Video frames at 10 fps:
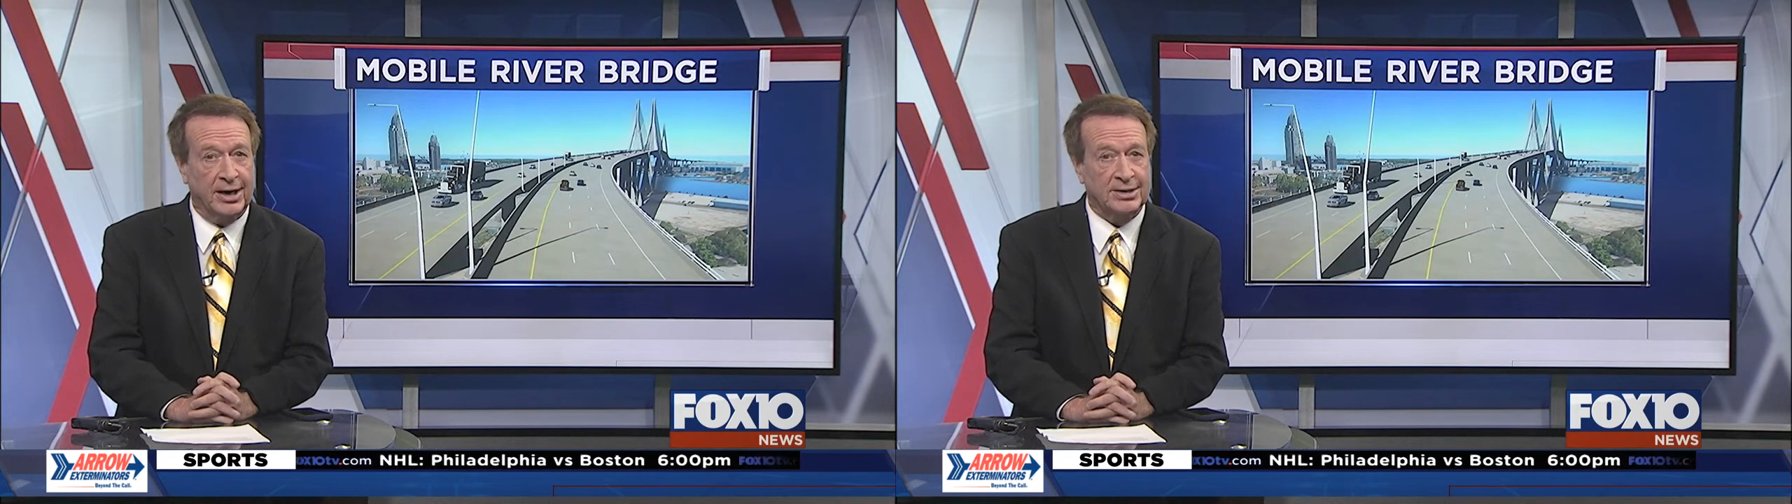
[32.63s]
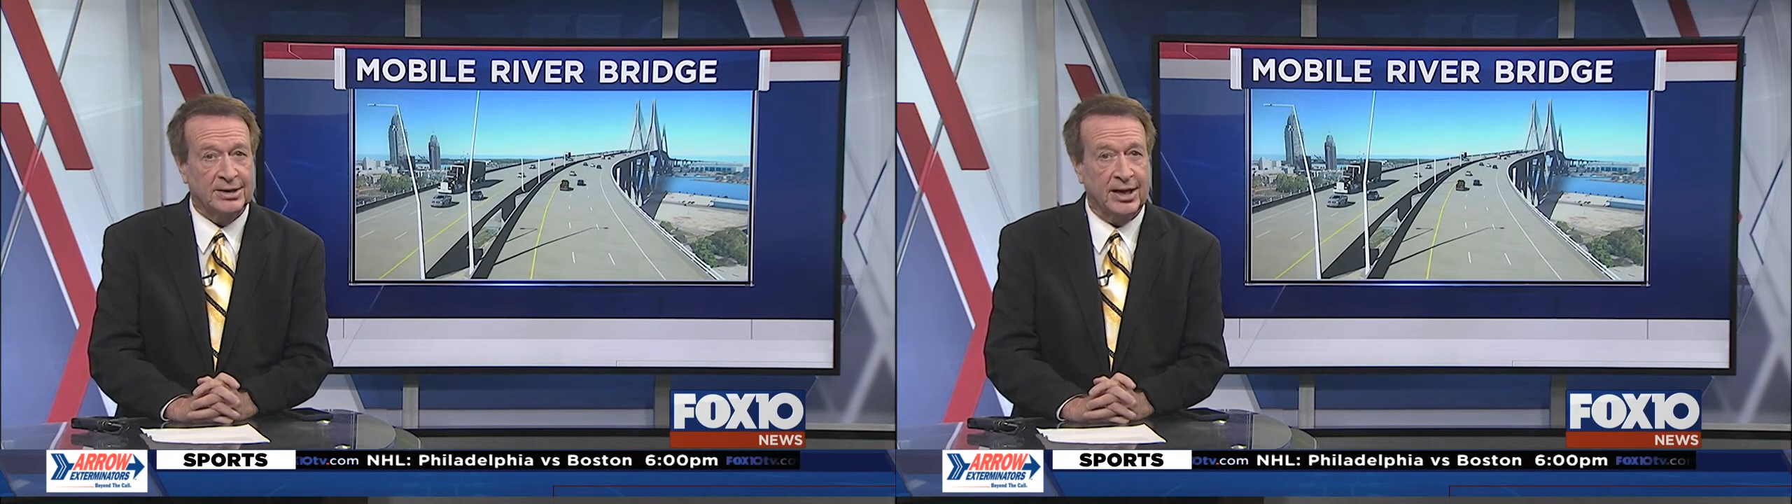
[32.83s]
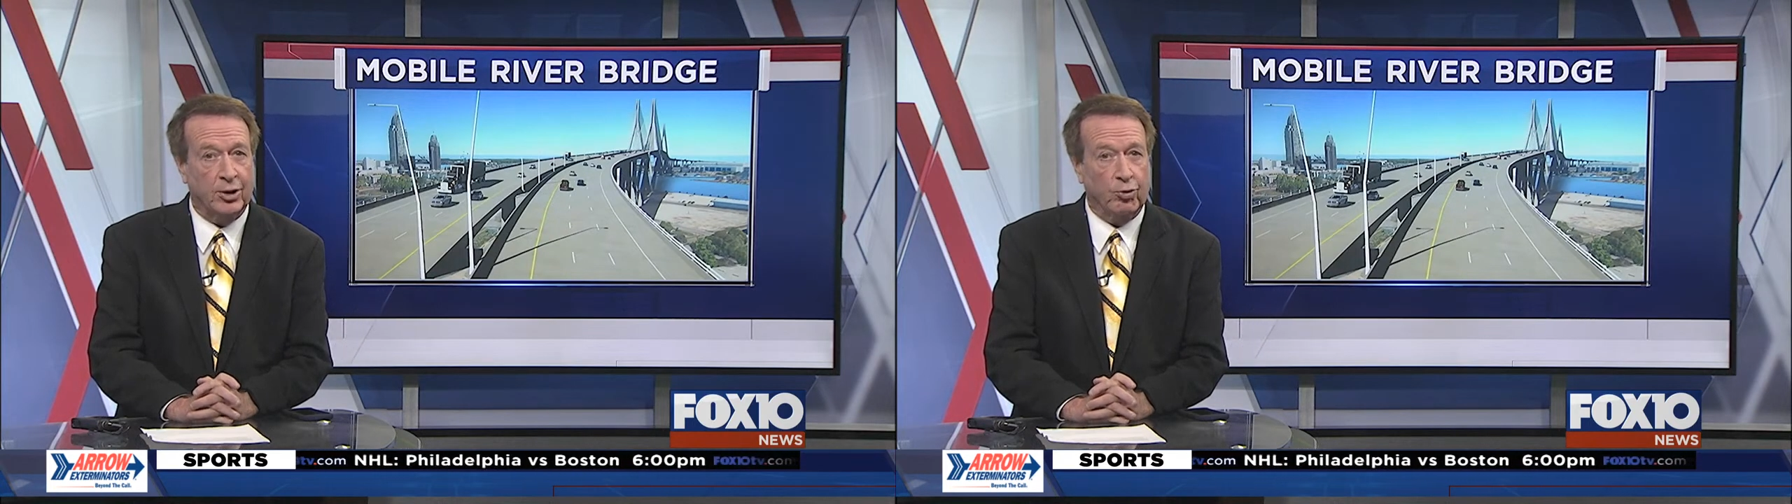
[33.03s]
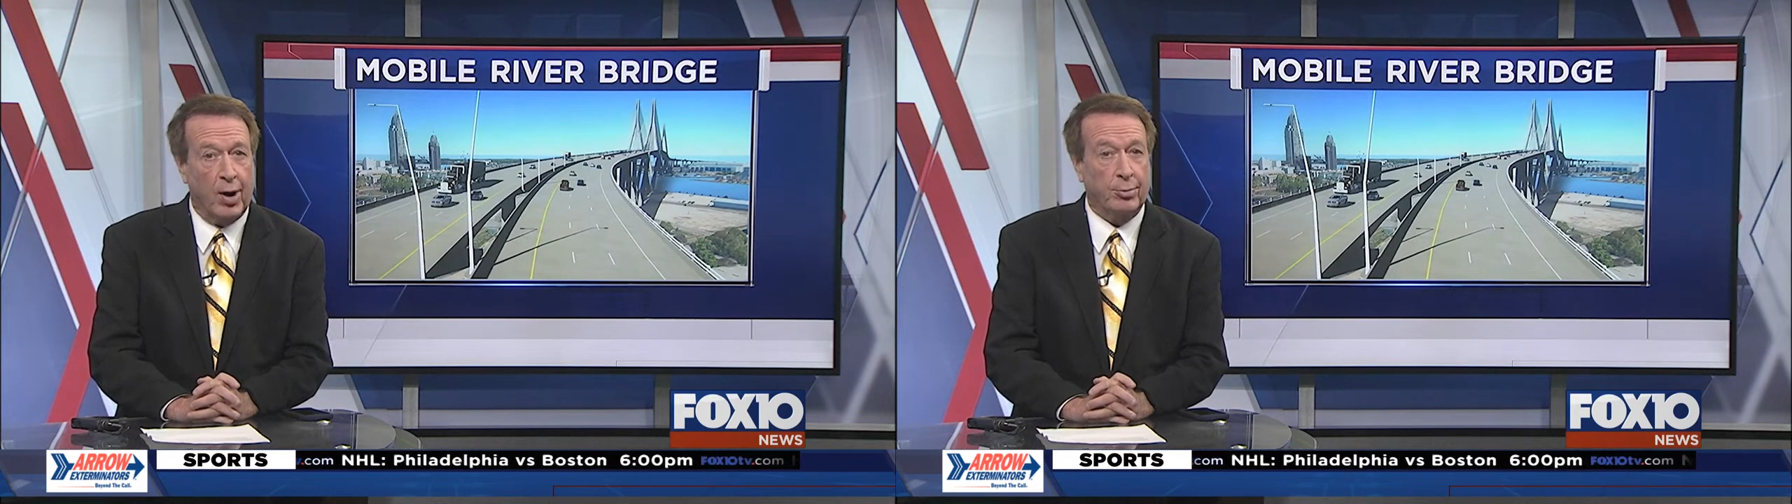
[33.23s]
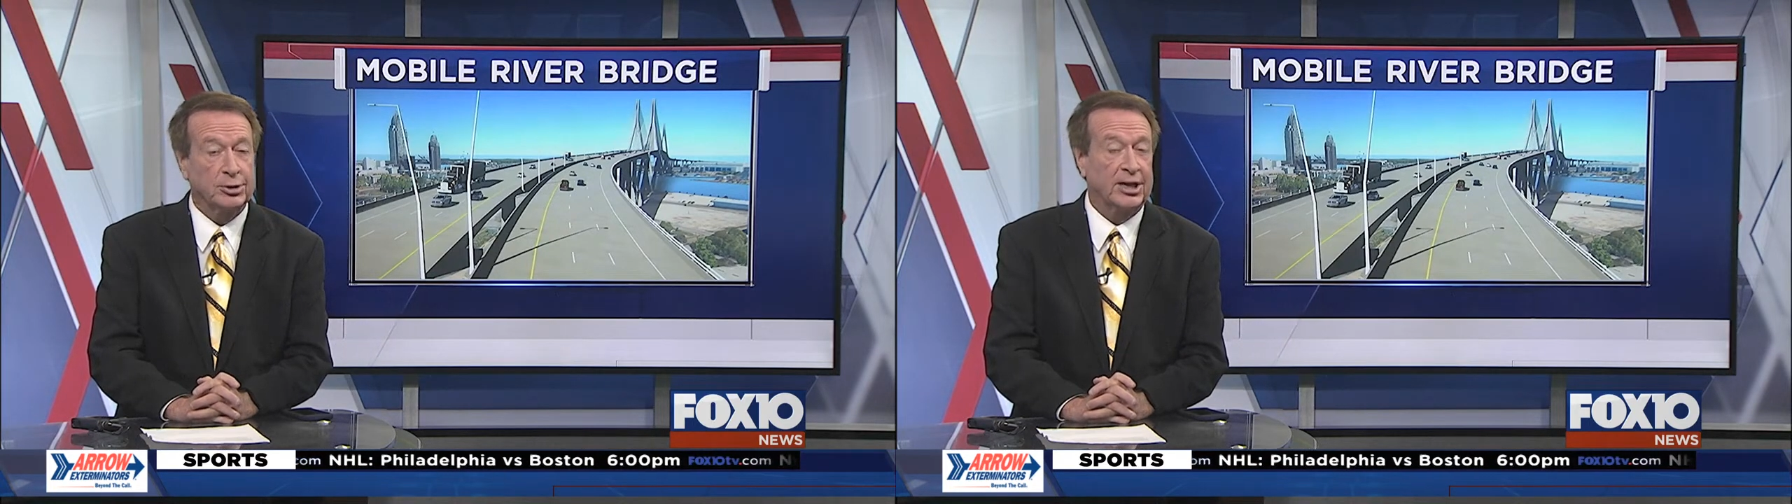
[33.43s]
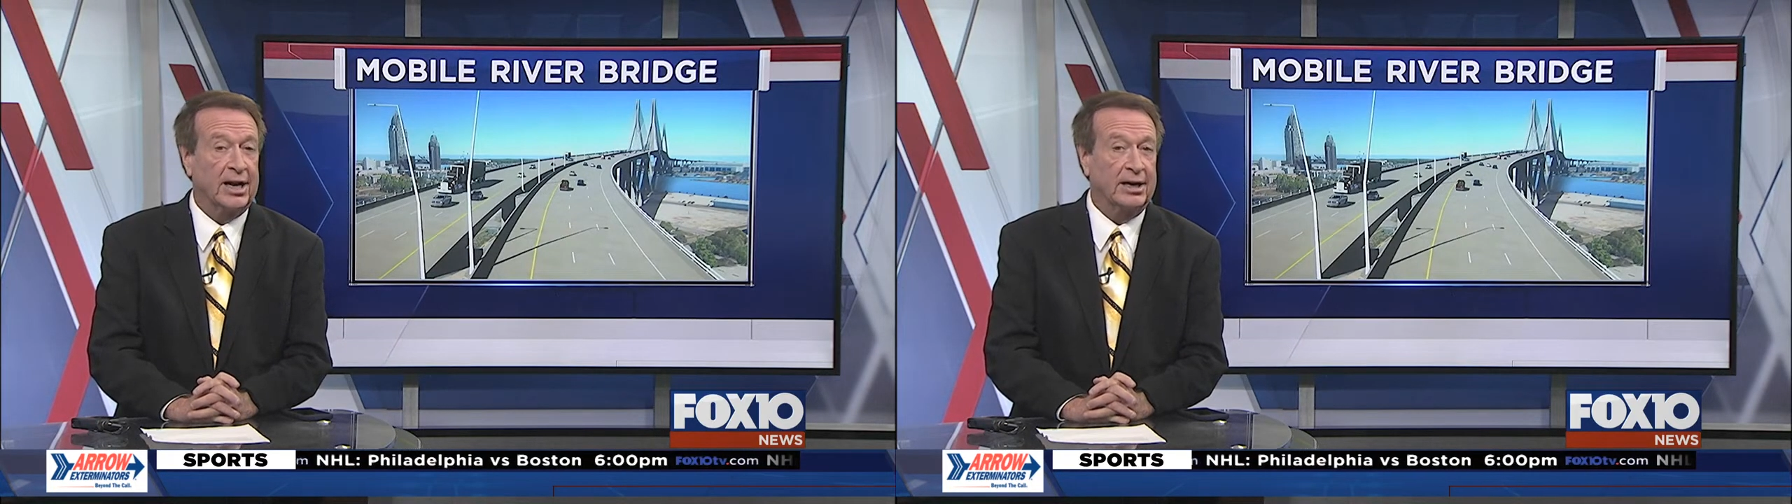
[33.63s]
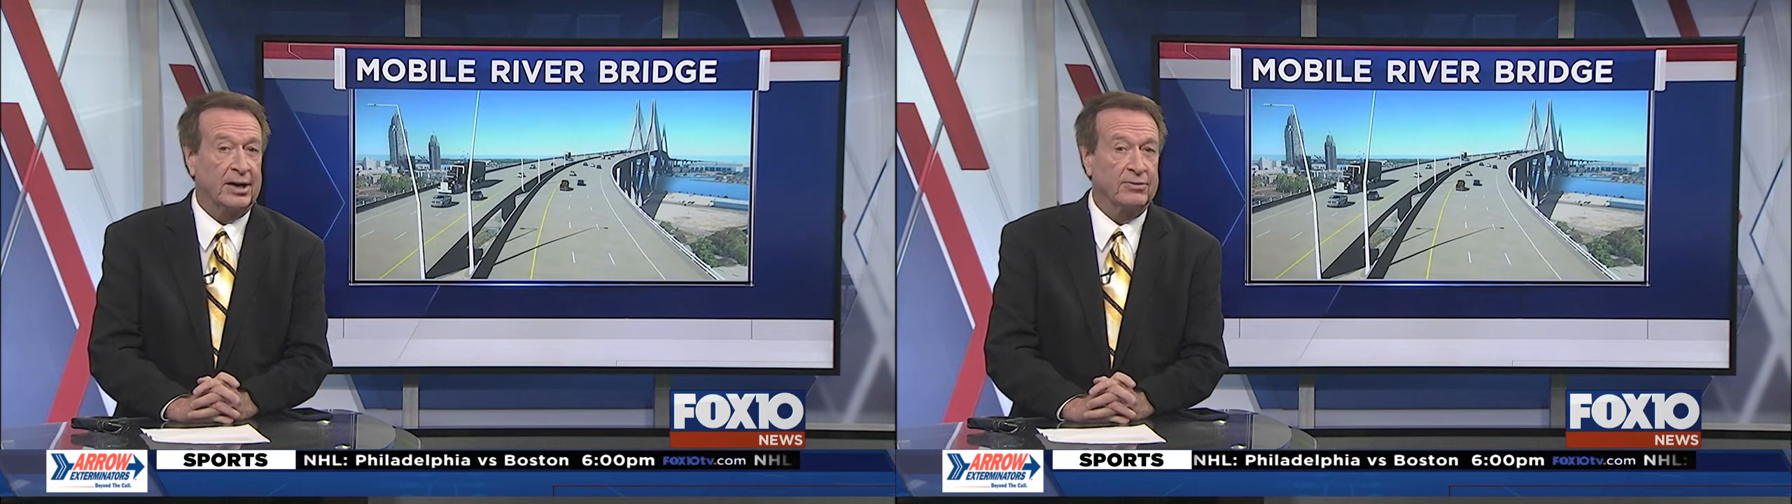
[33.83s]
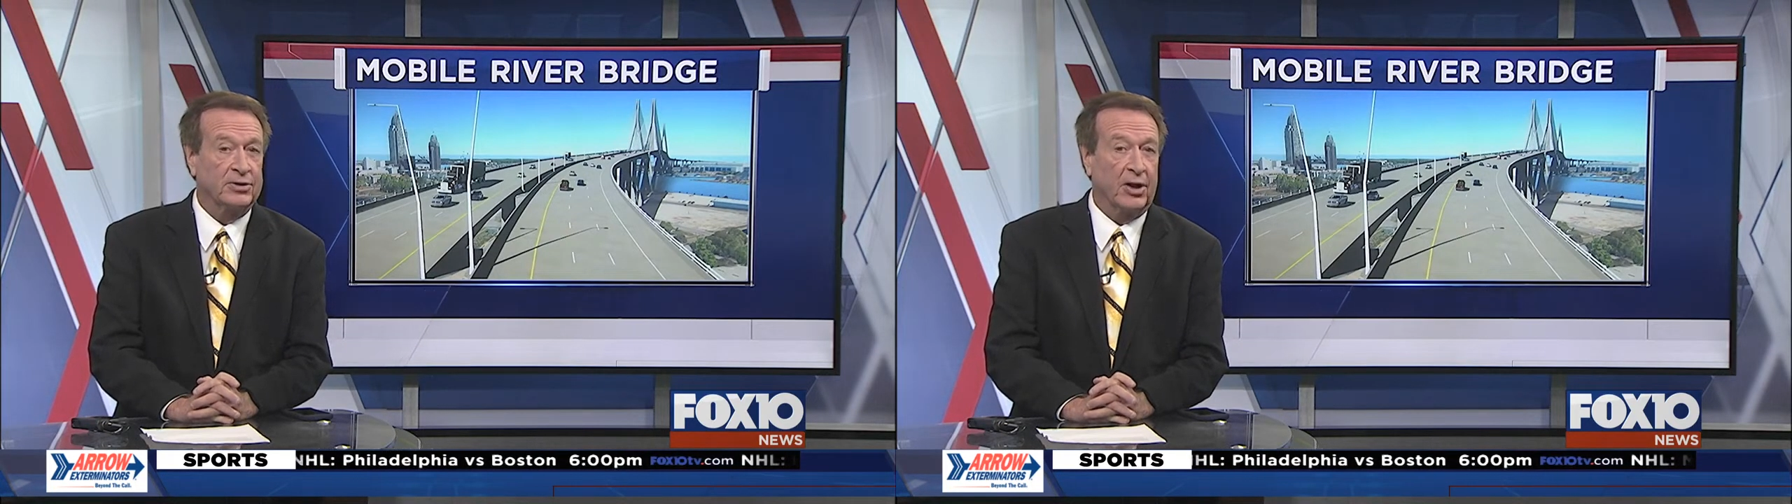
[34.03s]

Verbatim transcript: to see the representatives